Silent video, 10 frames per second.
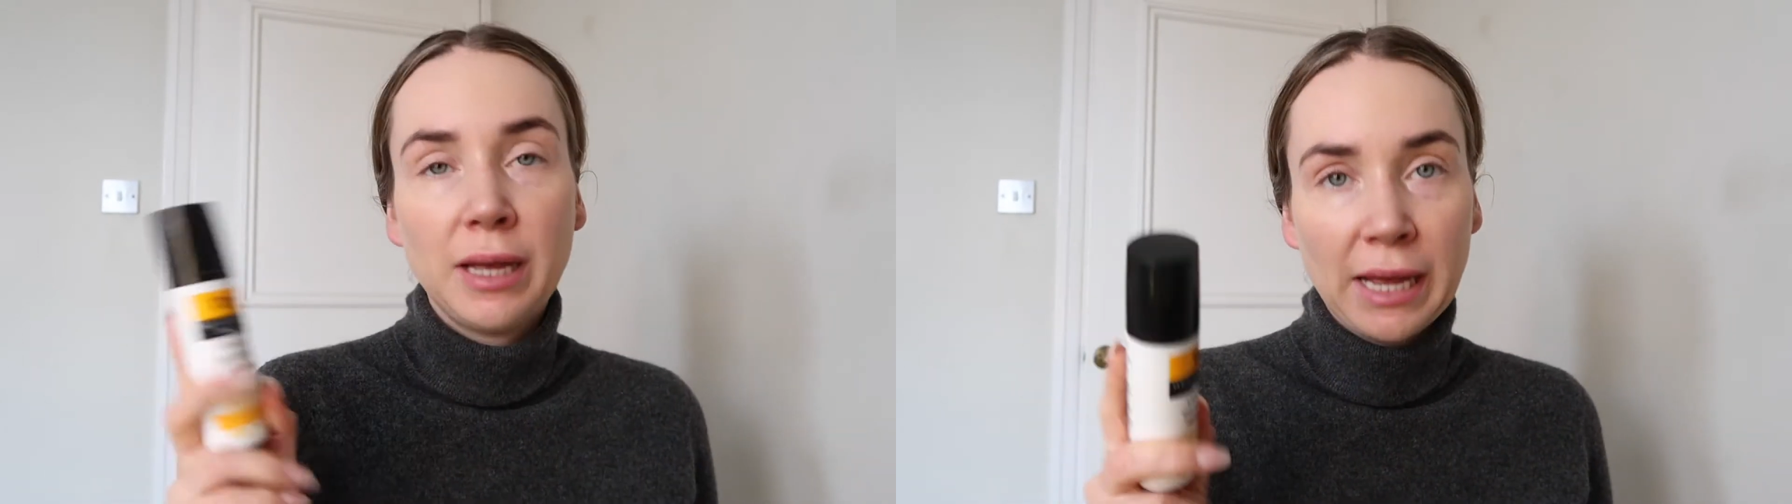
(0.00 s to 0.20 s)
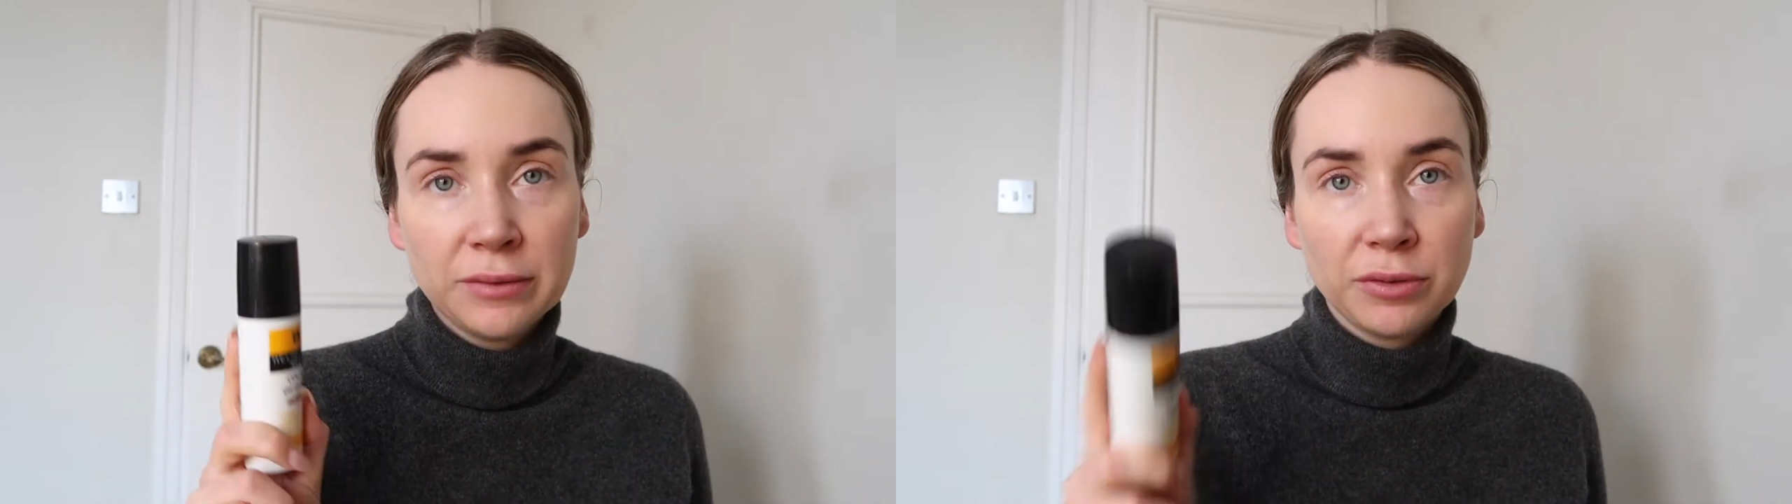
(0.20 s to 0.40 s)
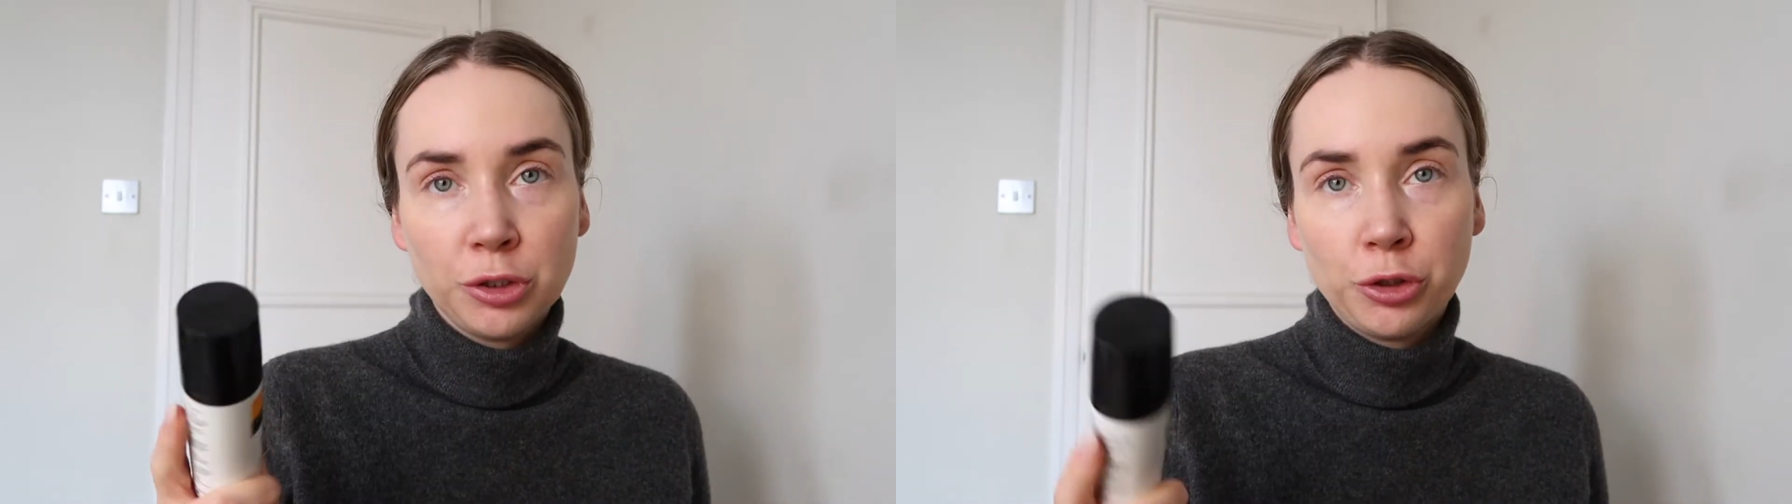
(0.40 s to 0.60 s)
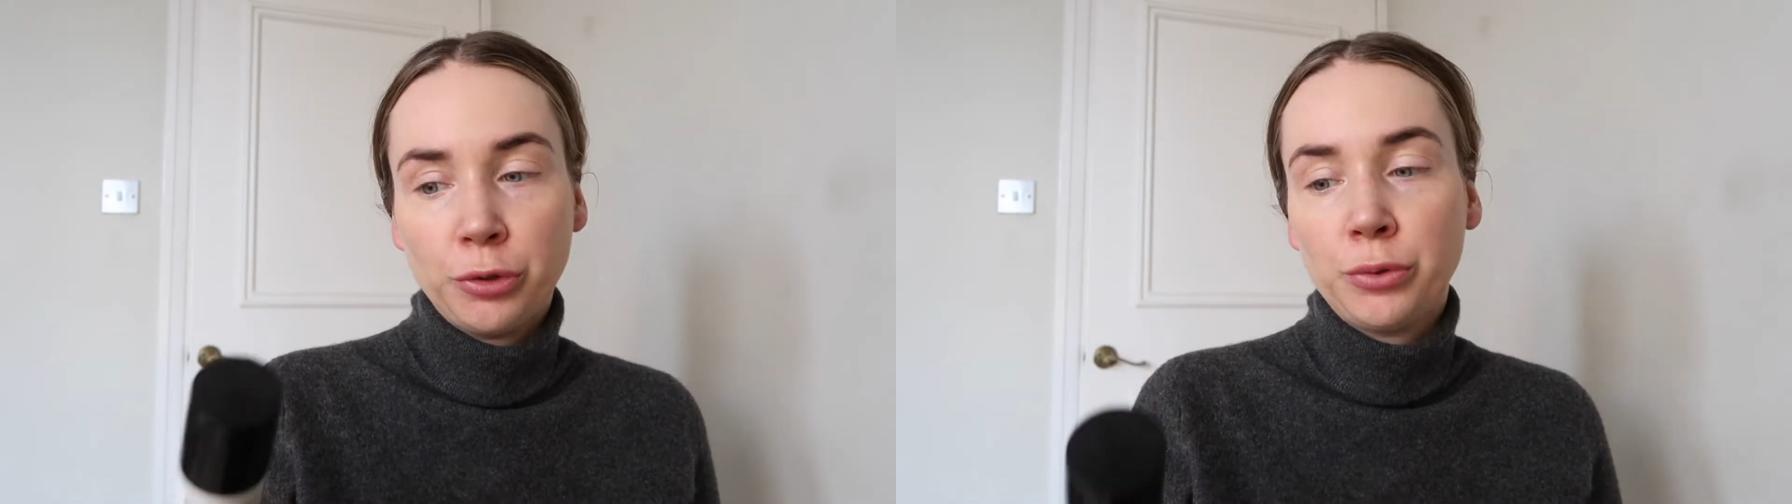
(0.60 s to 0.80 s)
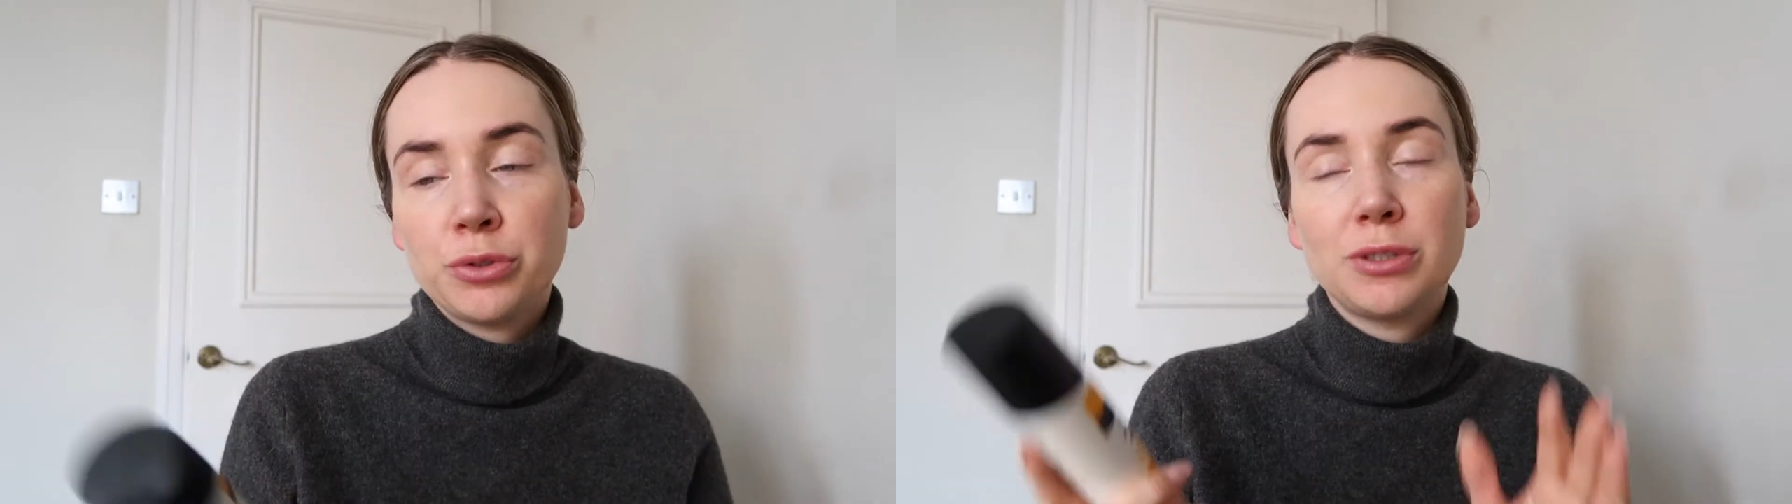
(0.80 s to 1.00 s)
ever
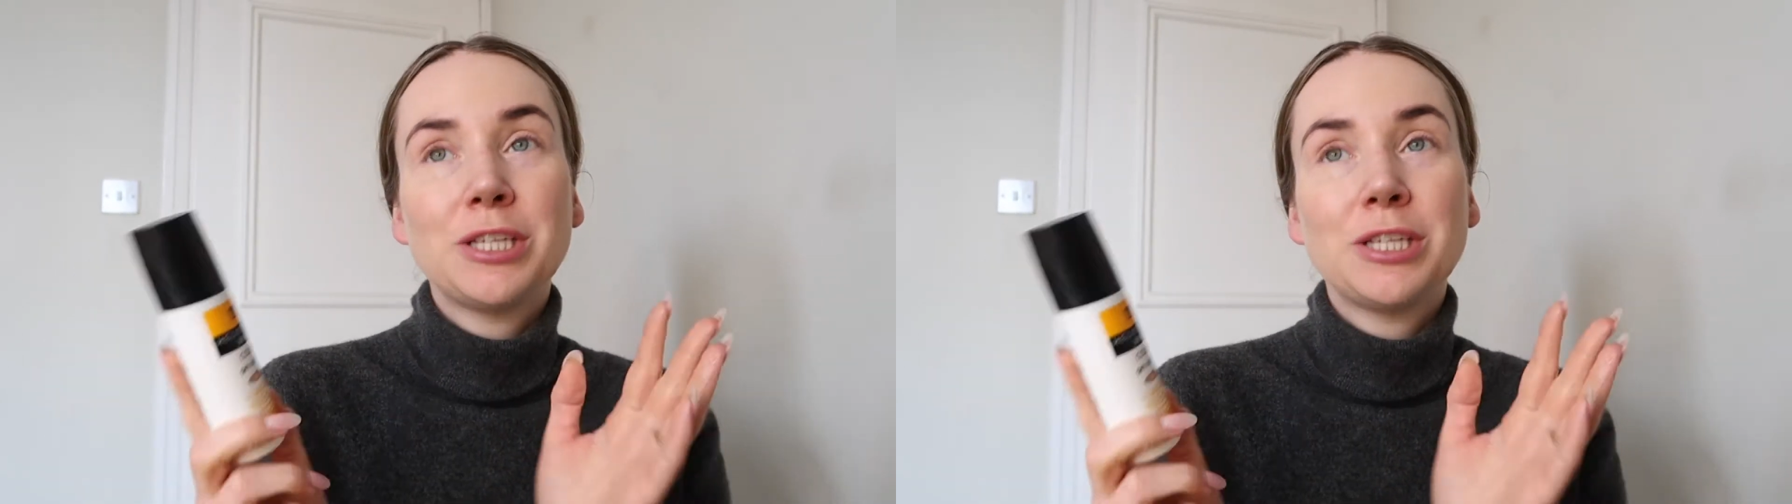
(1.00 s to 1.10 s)
used.